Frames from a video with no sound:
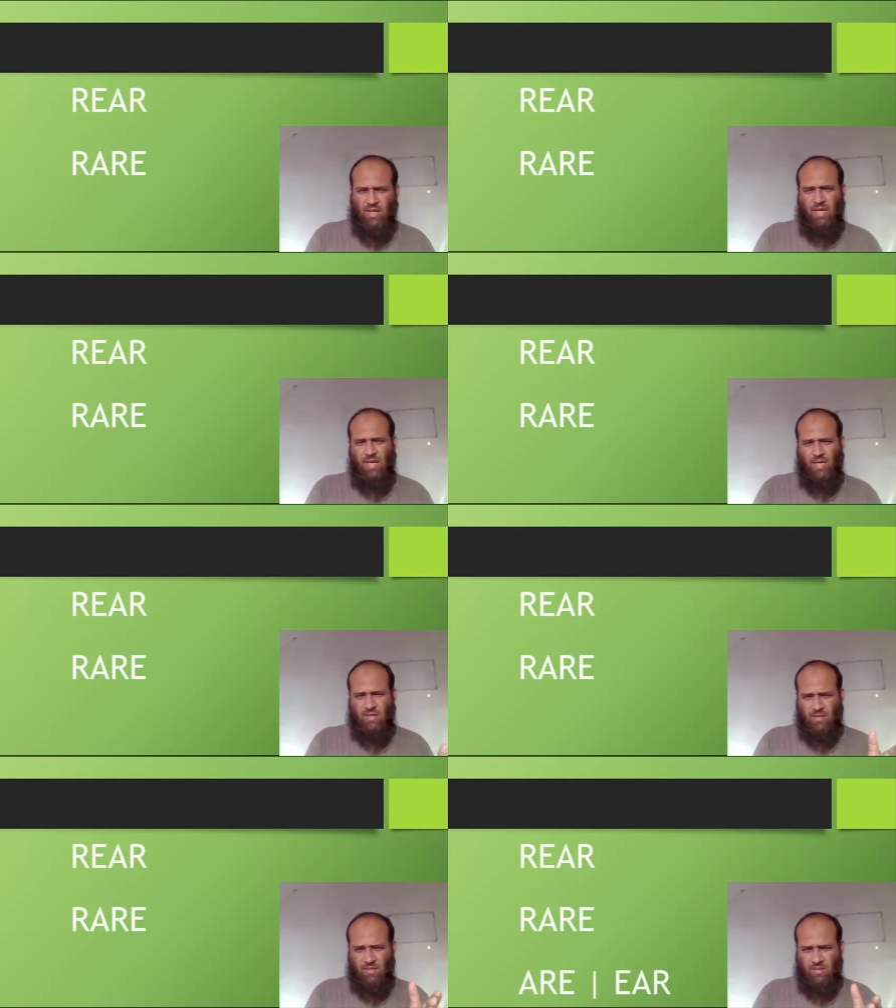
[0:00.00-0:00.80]

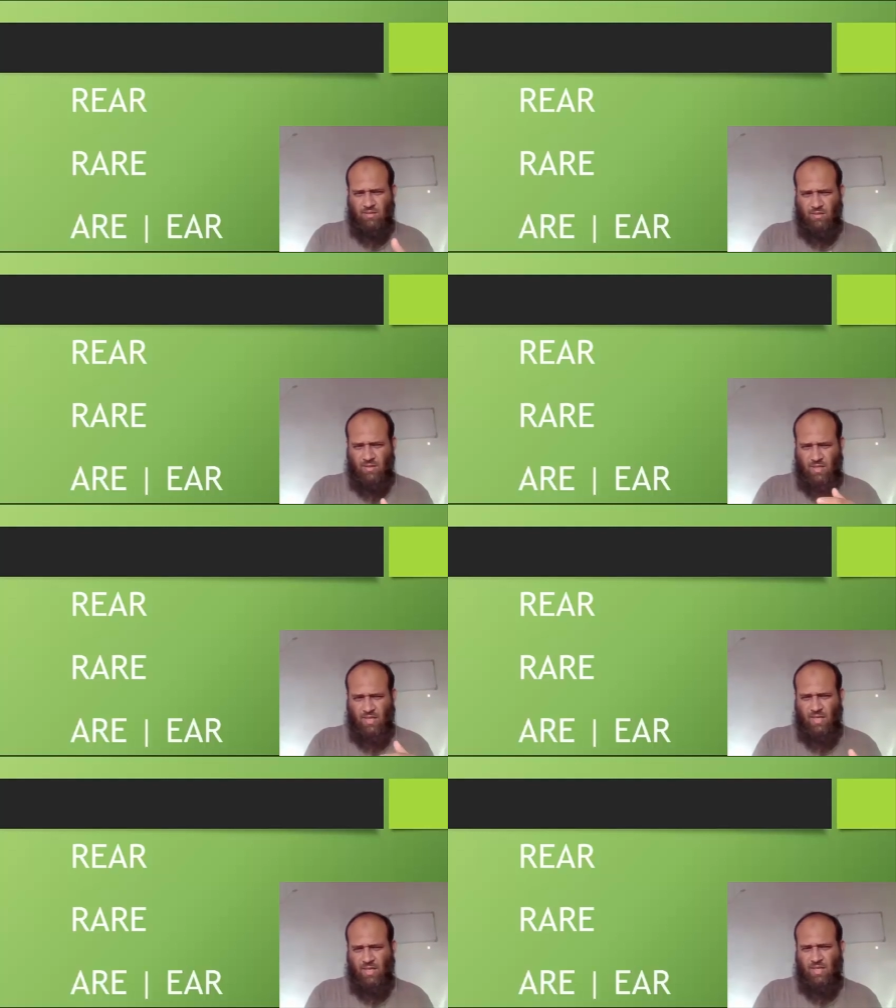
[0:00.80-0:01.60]
and then
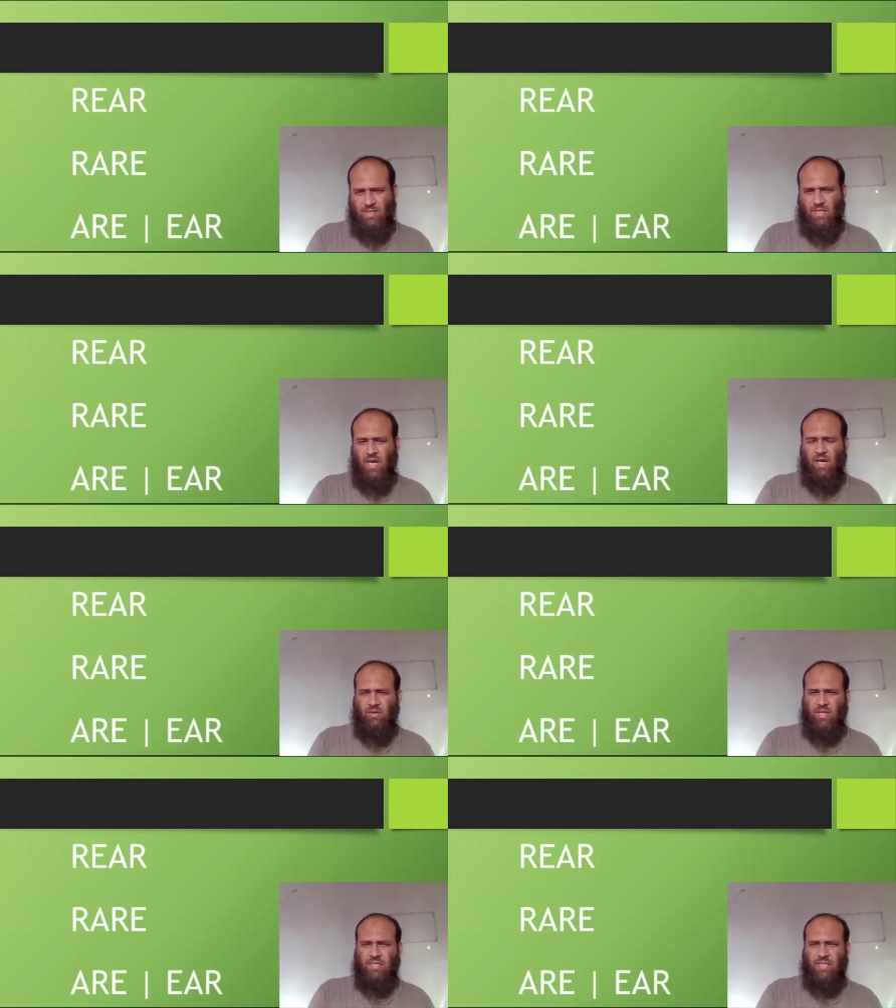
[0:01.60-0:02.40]
I get R
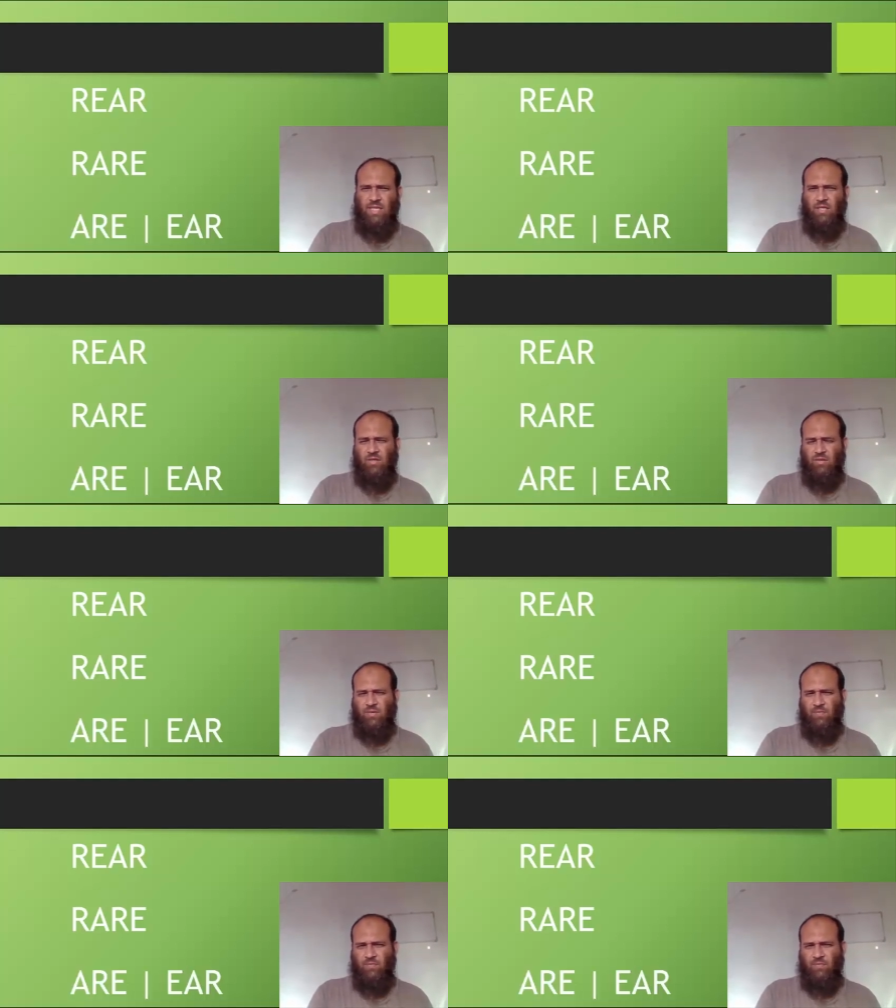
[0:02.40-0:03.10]
and ear.